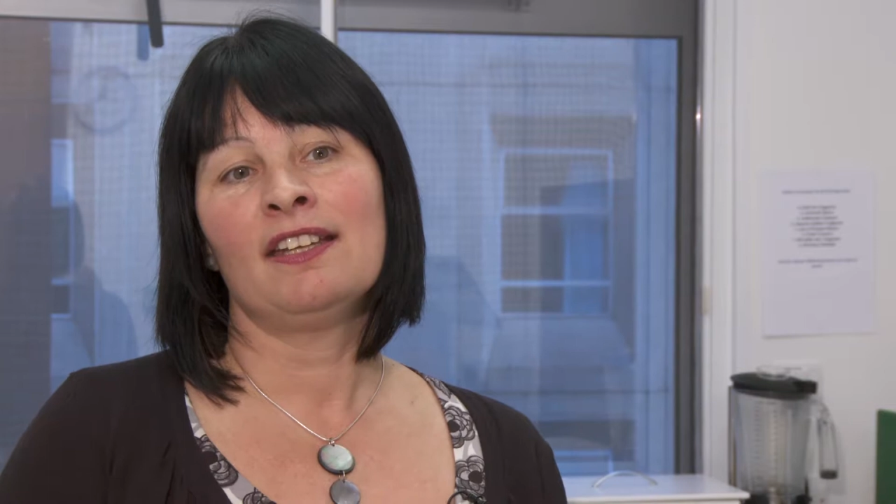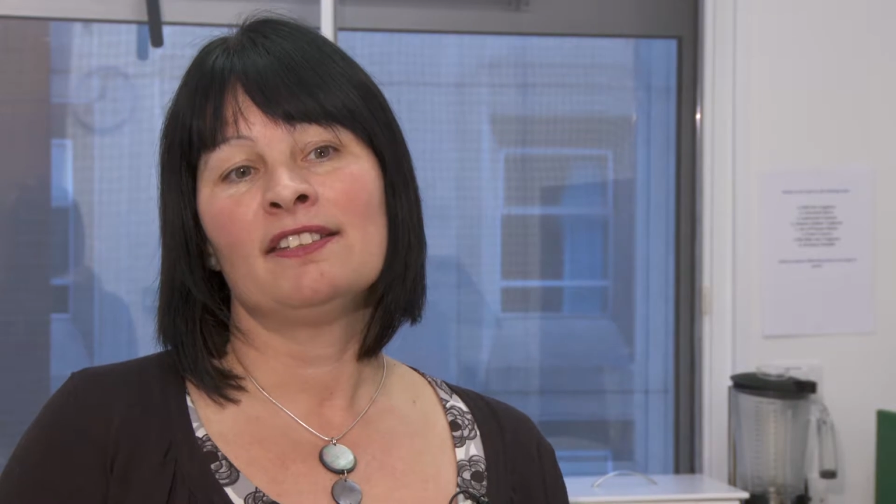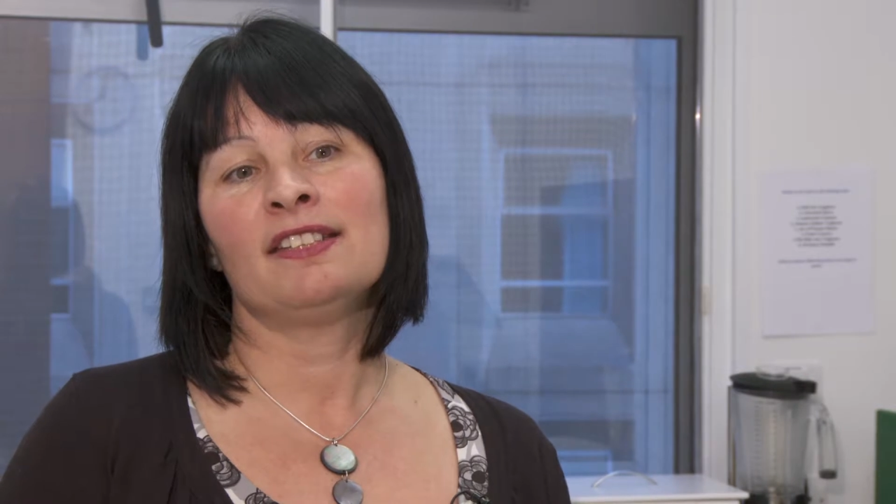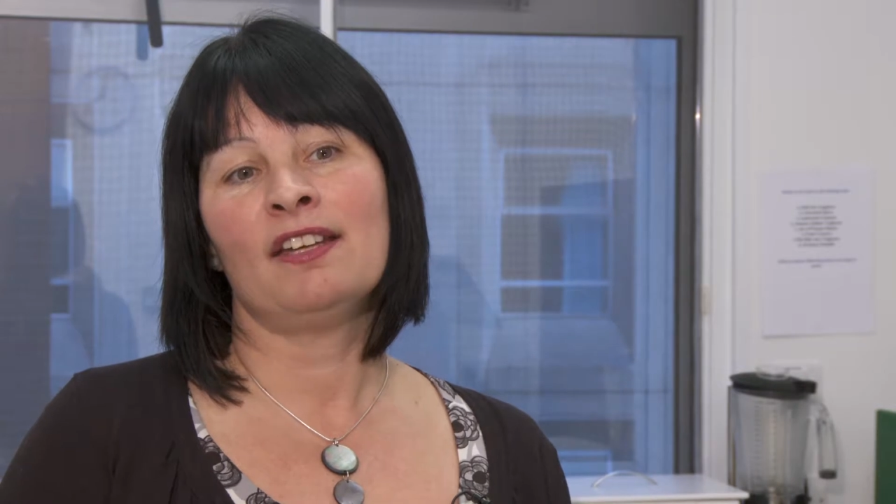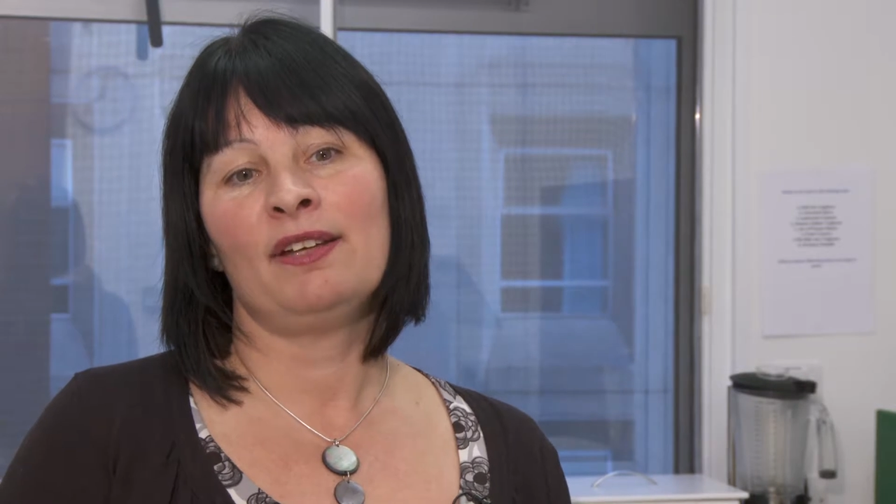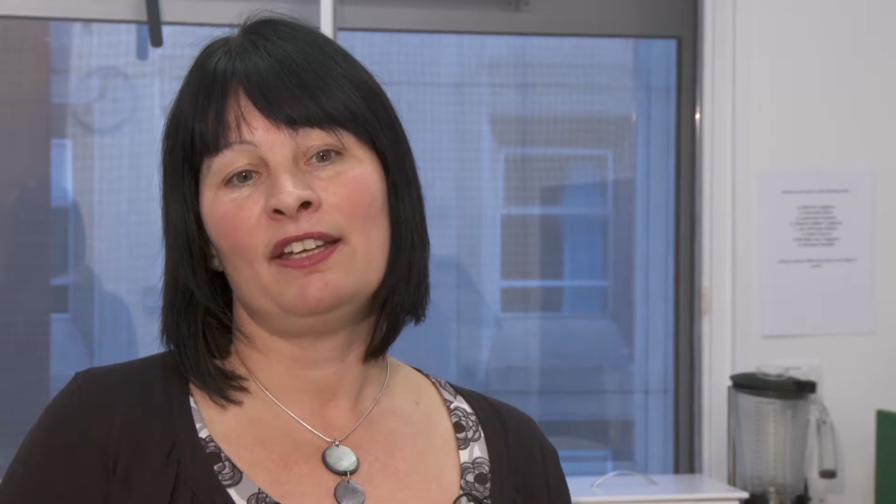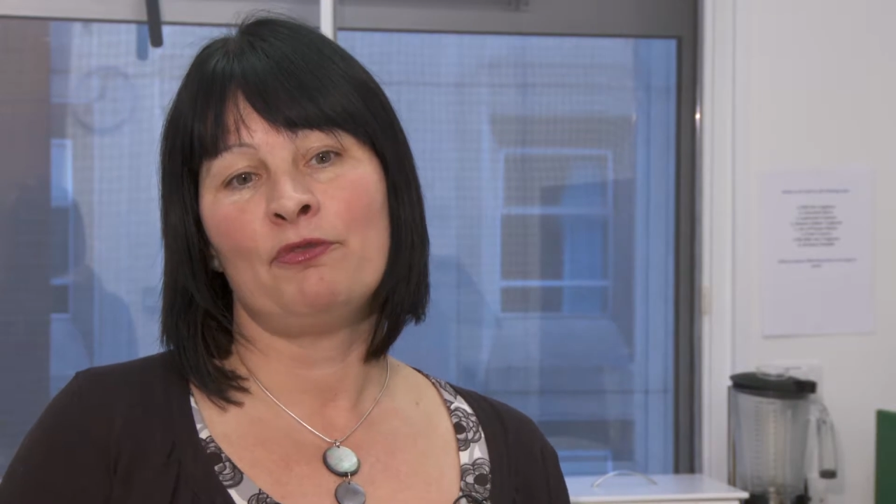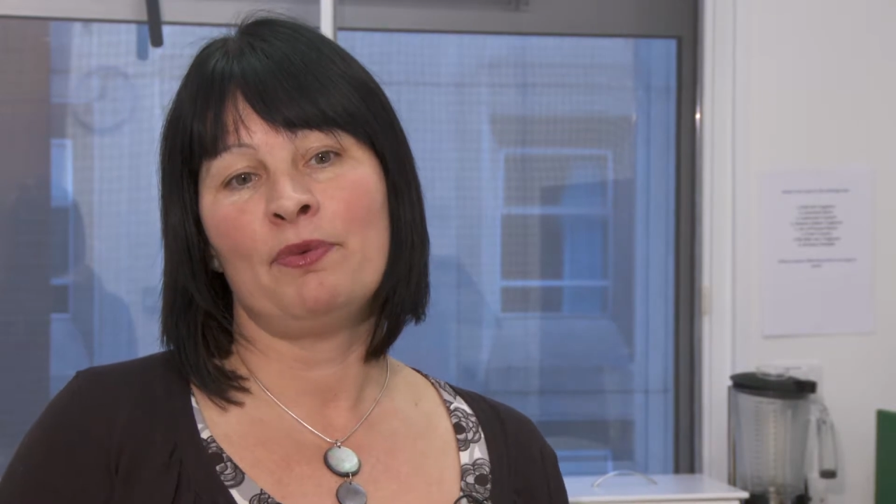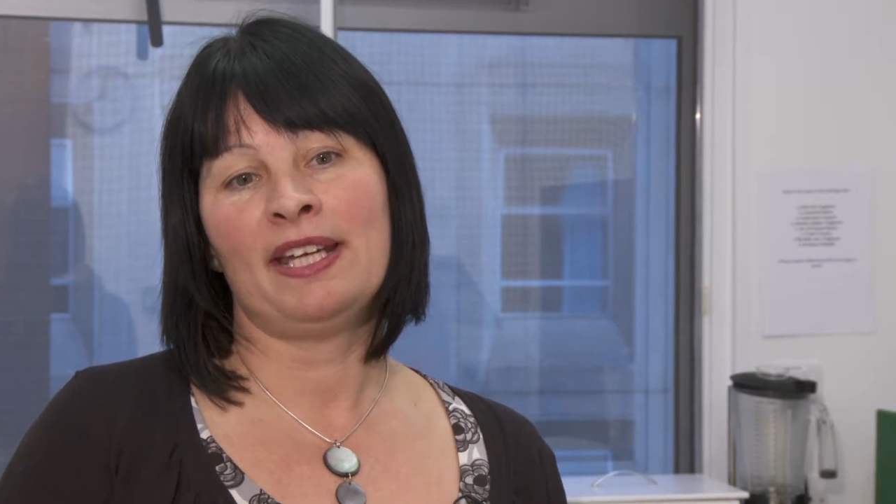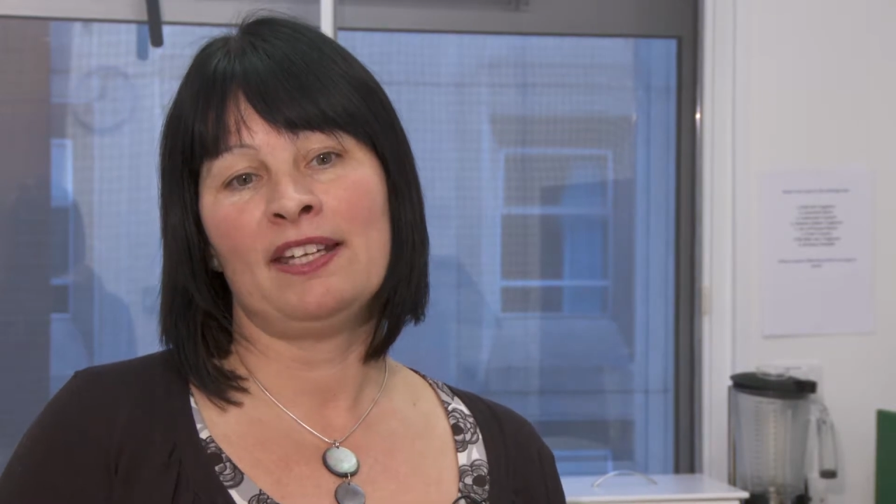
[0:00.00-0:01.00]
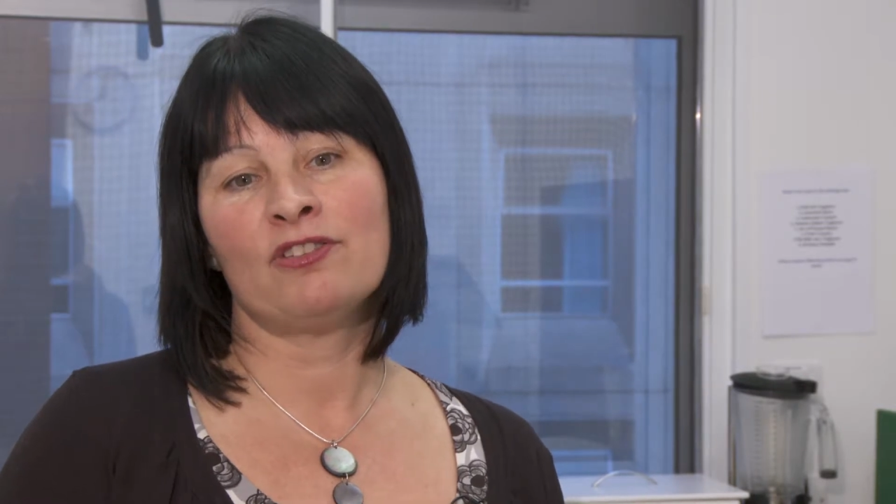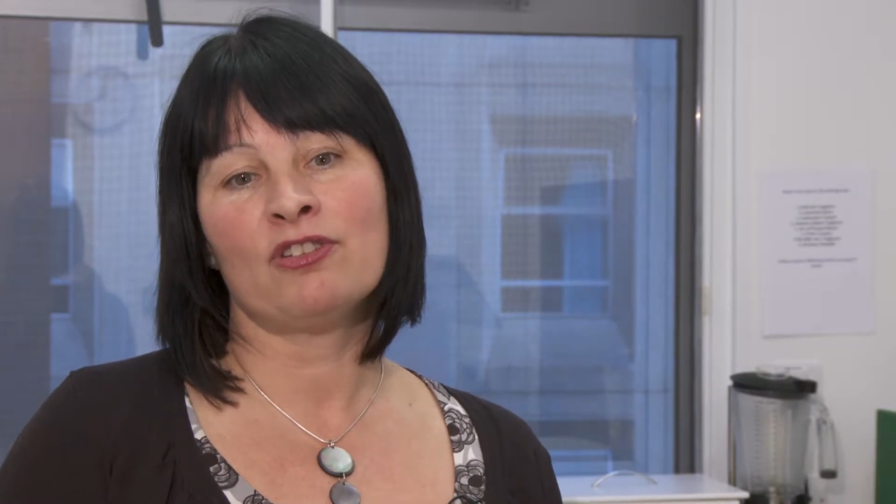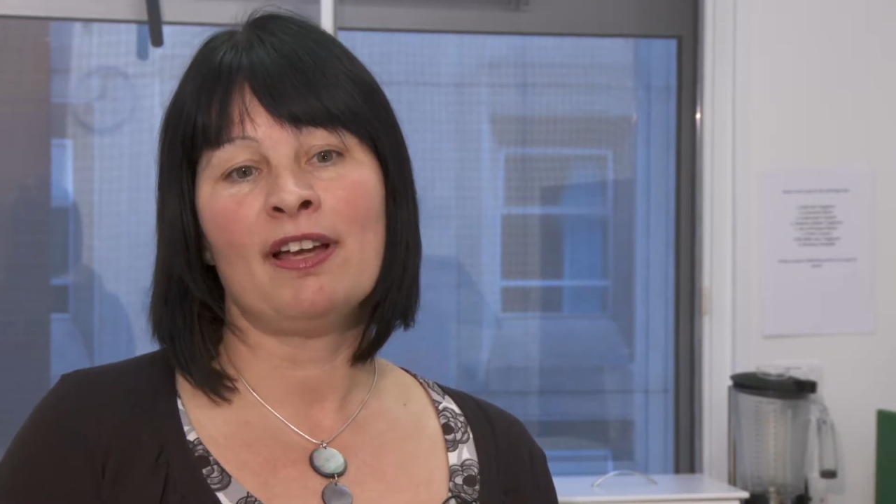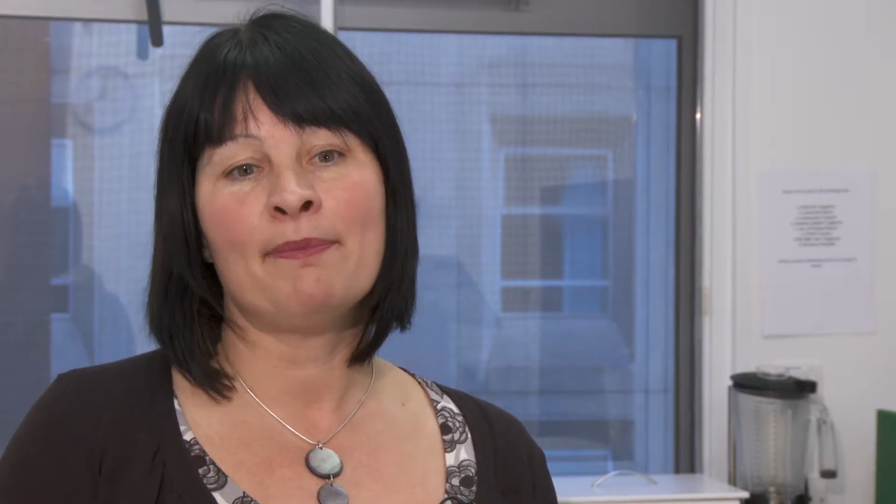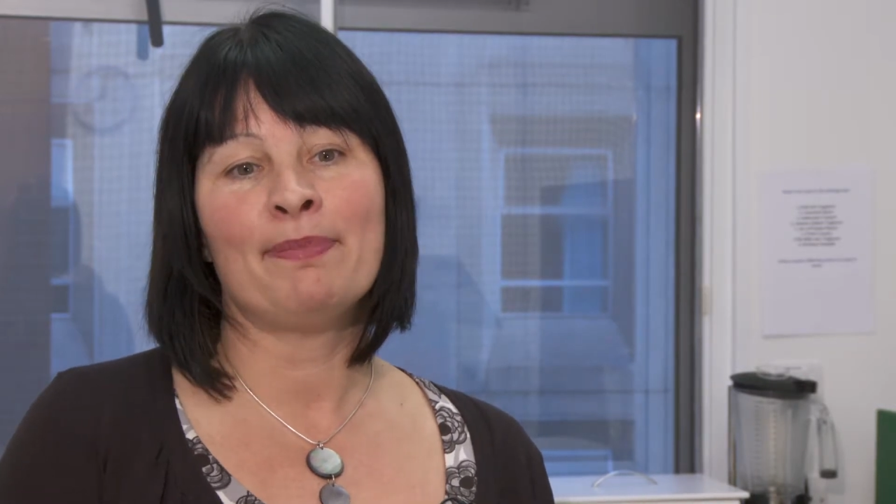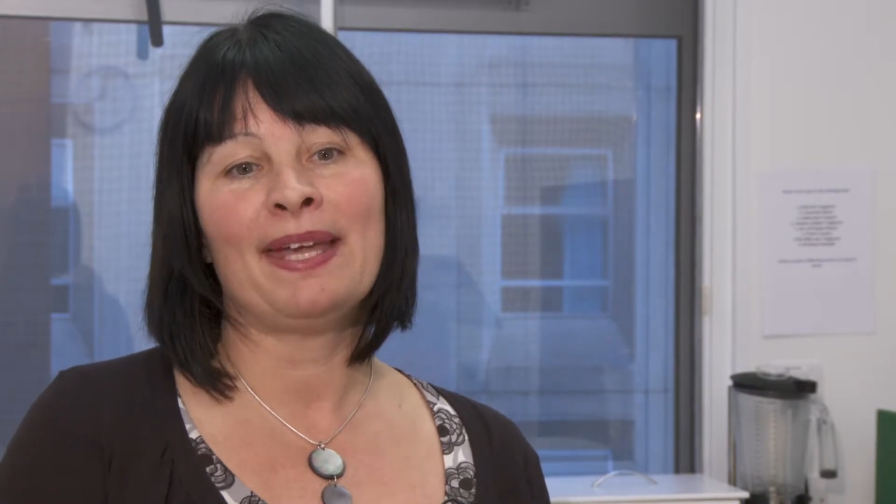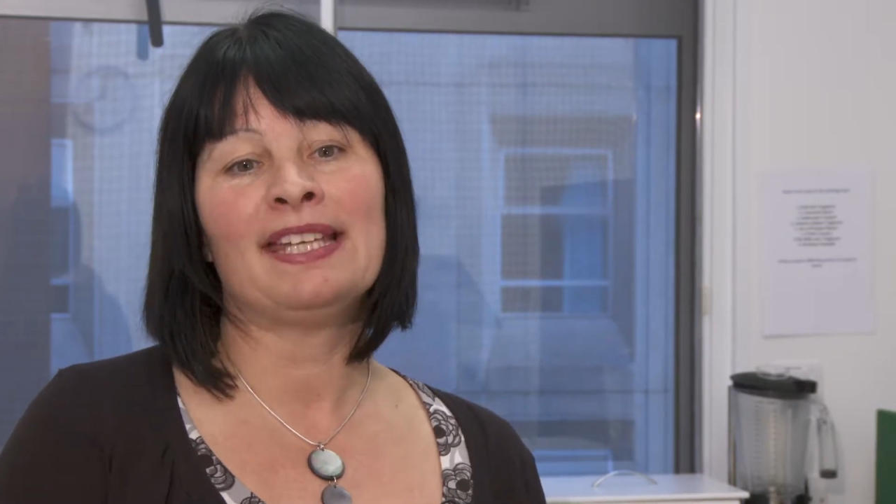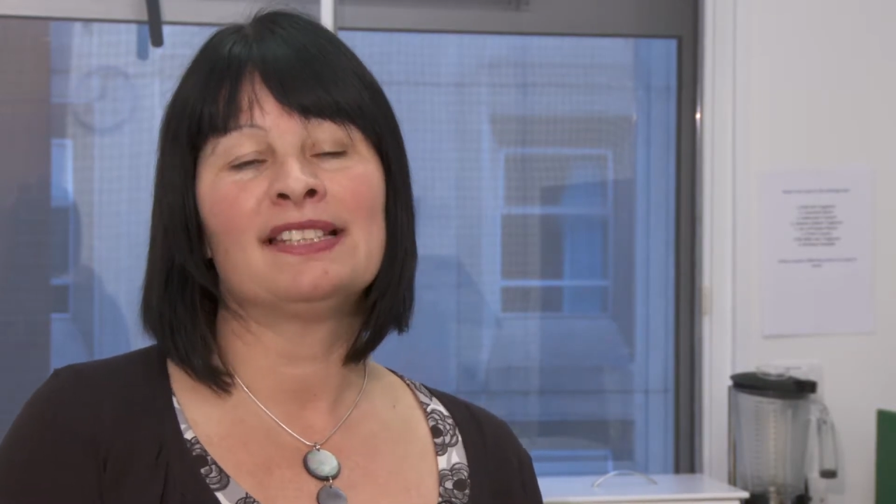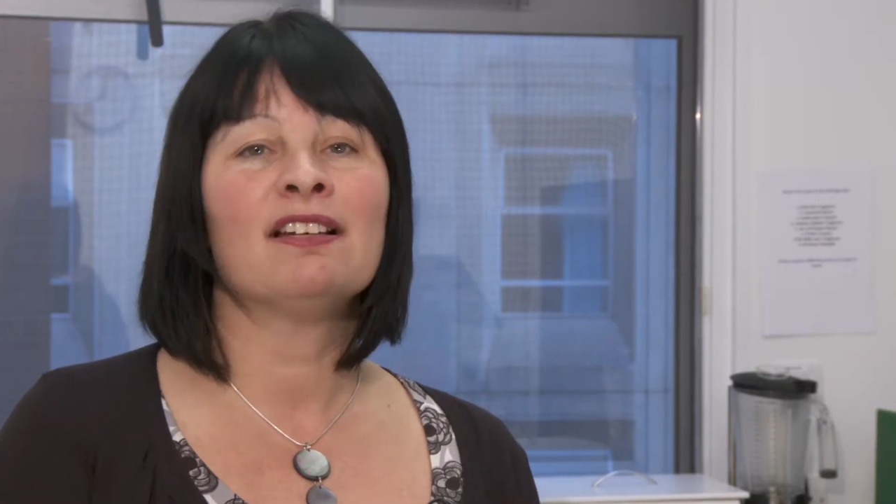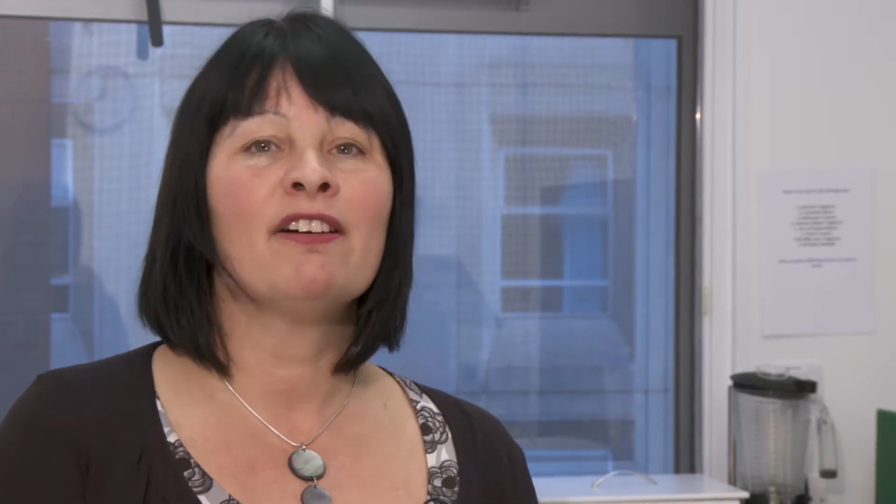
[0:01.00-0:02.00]
So if we try and
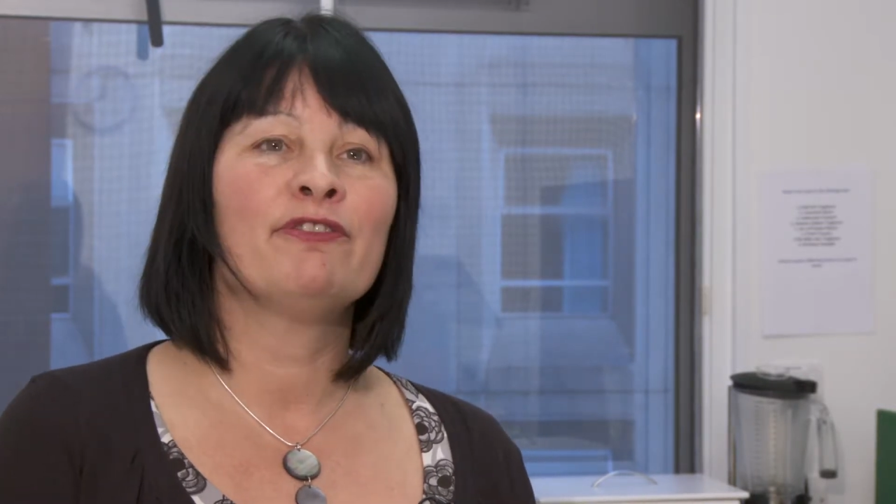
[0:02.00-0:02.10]
base our